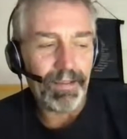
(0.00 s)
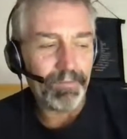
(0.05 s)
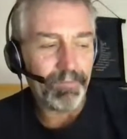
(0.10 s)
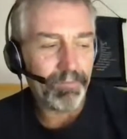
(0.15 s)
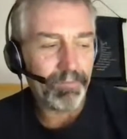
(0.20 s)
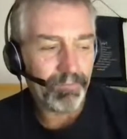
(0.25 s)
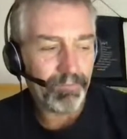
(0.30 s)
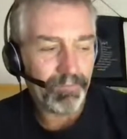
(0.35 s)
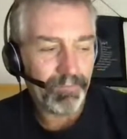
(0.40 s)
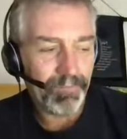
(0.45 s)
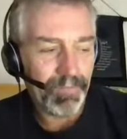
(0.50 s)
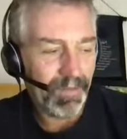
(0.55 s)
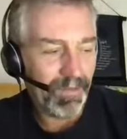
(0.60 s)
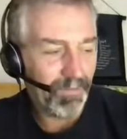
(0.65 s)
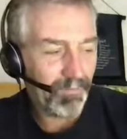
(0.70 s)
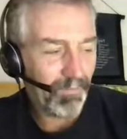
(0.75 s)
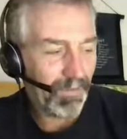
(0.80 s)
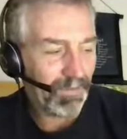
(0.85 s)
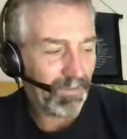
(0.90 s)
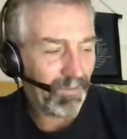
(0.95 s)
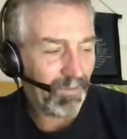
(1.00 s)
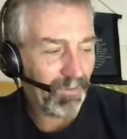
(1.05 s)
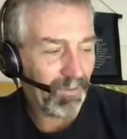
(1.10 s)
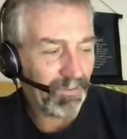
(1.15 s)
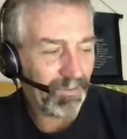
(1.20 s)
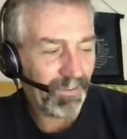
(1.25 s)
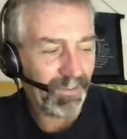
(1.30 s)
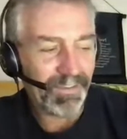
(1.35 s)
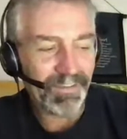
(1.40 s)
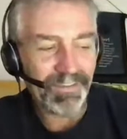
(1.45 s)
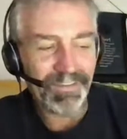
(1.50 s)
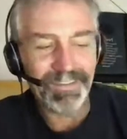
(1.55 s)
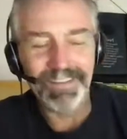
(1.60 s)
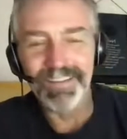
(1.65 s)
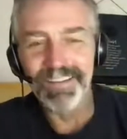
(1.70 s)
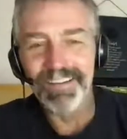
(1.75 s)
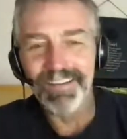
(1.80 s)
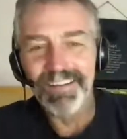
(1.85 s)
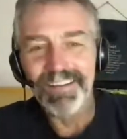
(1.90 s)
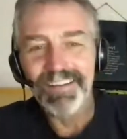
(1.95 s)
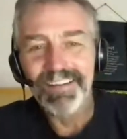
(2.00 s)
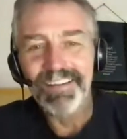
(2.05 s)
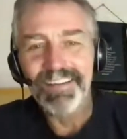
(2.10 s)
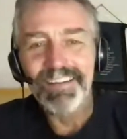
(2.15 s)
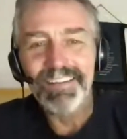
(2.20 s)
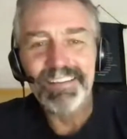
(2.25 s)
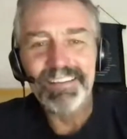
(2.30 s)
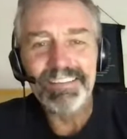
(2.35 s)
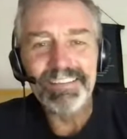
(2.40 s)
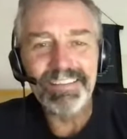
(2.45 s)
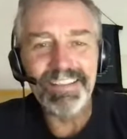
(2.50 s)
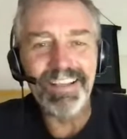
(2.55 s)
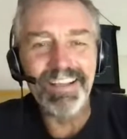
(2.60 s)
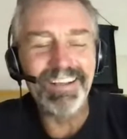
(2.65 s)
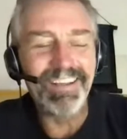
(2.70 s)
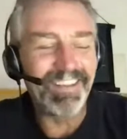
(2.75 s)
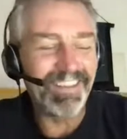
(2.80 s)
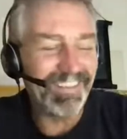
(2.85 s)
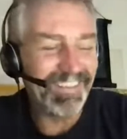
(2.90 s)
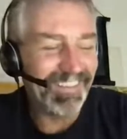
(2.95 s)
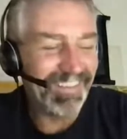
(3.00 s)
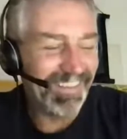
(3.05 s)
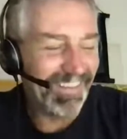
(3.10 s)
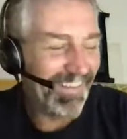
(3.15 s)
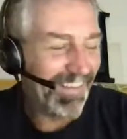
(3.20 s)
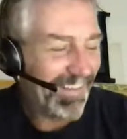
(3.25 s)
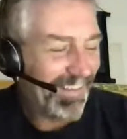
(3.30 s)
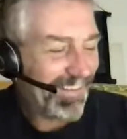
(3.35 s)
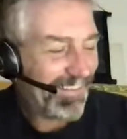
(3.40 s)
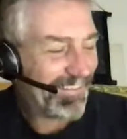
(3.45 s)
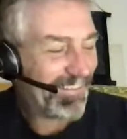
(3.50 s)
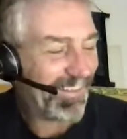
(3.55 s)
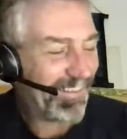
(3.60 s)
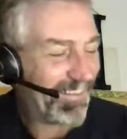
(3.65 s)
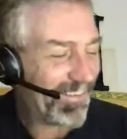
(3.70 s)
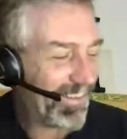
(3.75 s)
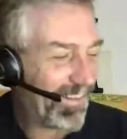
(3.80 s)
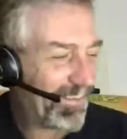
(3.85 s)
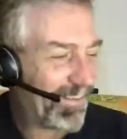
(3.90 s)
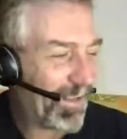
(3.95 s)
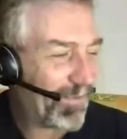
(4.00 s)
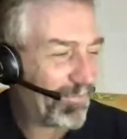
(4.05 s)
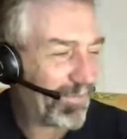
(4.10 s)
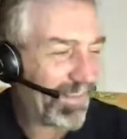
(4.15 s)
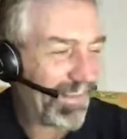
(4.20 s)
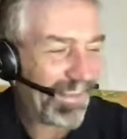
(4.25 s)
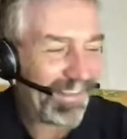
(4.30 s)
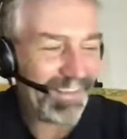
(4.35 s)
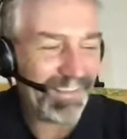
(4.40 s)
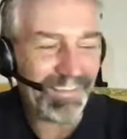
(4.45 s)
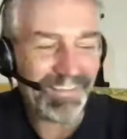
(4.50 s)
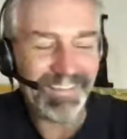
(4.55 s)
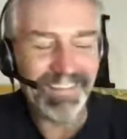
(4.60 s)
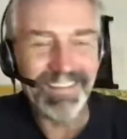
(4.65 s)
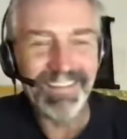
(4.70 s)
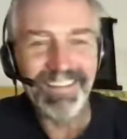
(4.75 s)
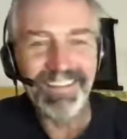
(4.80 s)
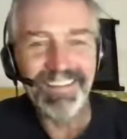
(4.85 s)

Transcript: And my dog's right here. There's nothing on that plate.